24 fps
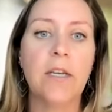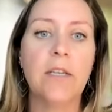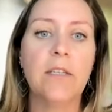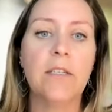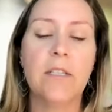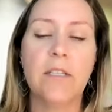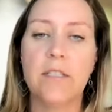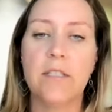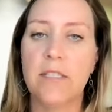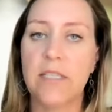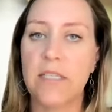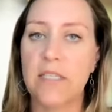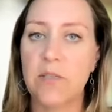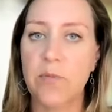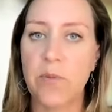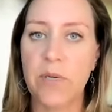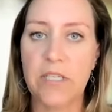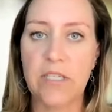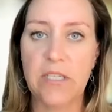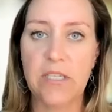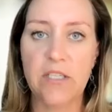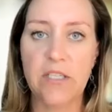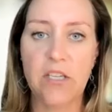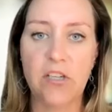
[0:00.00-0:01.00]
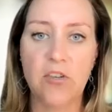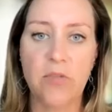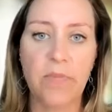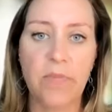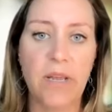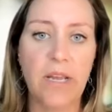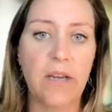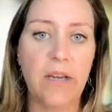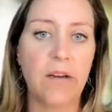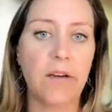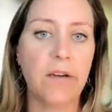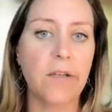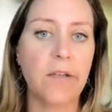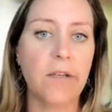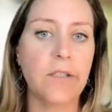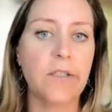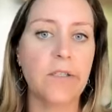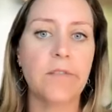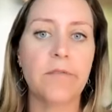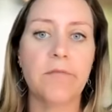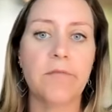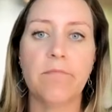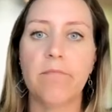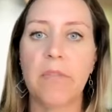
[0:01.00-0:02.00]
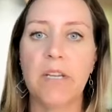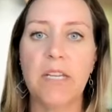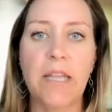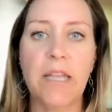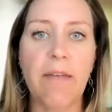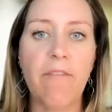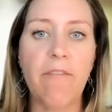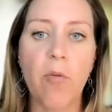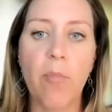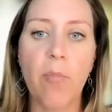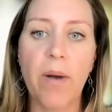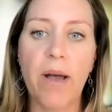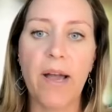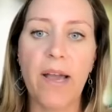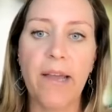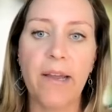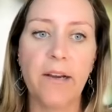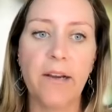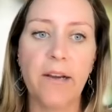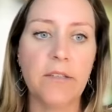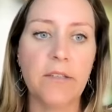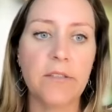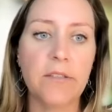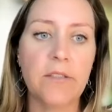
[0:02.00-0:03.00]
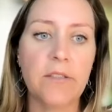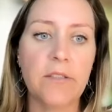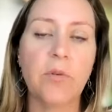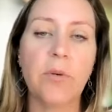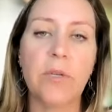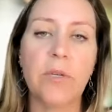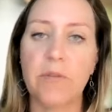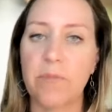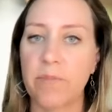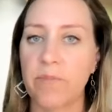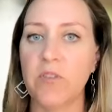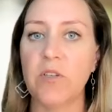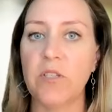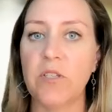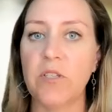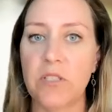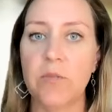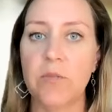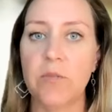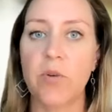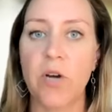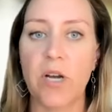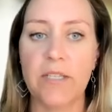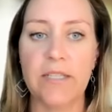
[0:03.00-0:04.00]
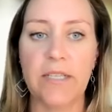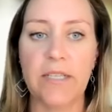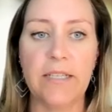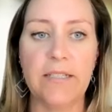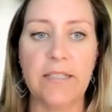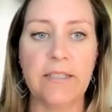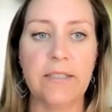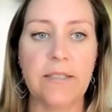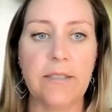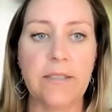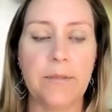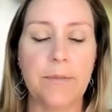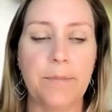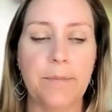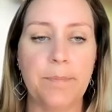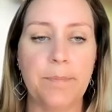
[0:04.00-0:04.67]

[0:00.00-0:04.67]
to the C-suite decision makers, mid-level buyers who influence the process.